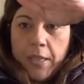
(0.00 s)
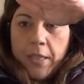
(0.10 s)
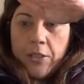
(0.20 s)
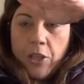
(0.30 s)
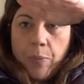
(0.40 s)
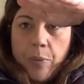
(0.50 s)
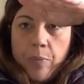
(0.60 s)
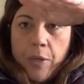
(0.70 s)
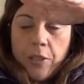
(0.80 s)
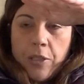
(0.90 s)
top and
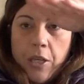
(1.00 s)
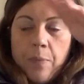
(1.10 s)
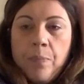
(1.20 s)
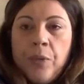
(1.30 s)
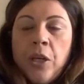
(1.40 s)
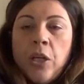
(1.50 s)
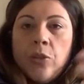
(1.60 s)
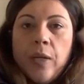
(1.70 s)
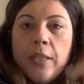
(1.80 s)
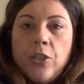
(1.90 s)
bottom.
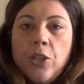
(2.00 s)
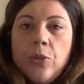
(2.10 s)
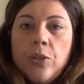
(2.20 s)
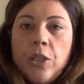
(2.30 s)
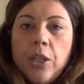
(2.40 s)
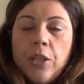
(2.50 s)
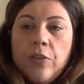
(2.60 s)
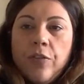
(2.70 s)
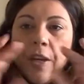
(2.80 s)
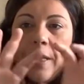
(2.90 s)
It has two
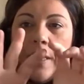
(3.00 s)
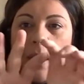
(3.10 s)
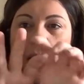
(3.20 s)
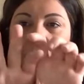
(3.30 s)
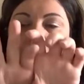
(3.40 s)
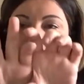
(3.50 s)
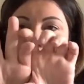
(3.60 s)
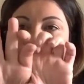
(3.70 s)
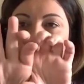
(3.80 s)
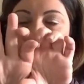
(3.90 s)
circle faces, and then it
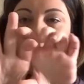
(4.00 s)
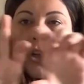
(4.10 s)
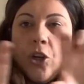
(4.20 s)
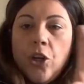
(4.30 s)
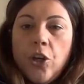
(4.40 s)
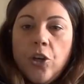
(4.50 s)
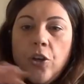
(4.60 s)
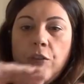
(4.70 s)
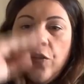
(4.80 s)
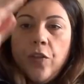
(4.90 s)
has a
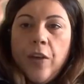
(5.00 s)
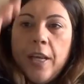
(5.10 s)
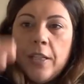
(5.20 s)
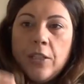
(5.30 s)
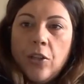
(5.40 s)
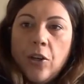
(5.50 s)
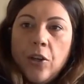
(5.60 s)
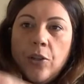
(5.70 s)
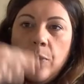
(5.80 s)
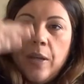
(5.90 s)
curved face
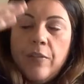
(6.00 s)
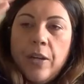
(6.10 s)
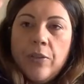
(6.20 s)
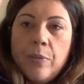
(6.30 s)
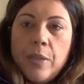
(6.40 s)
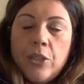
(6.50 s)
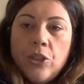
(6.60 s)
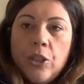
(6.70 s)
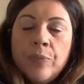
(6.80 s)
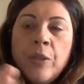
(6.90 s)
all the way around the
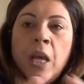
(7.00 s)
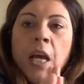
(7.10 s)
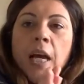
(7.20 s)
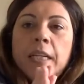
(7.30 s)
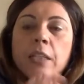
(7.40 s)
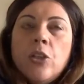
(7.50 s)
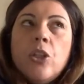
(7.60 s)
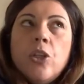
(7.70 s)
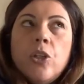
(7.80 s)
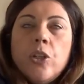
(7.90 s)
middle. And it
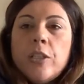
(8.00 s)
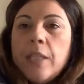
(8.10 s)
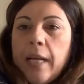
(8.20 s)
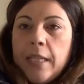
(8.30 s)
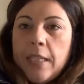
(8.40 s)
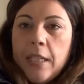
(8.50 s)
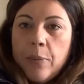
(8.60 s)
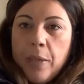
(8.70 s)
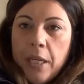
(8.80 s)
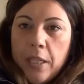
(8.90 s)
looks like a tin
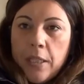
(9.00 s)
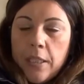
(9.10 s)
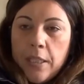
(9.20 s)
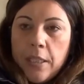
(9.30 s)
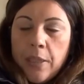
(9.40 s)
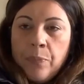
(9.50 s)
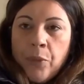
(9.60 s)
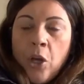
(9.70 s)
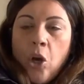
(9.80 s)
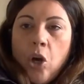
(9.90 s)
of beans,
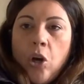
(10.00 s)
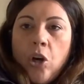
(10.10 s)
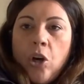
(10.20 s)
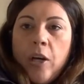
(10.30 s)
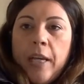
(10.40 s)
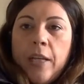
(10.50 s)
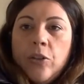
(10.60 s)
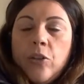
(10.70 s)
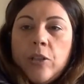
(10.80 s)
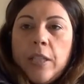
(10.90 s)
or it
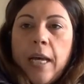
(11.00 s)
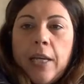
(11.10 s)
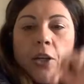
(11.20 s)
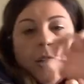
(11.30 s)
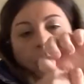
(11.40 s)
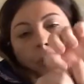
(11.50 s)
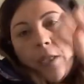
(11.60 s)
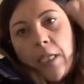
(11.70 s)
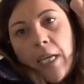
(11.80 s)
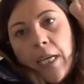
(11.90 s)
looks like a glue
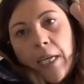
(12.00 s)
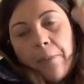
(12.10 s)
stick,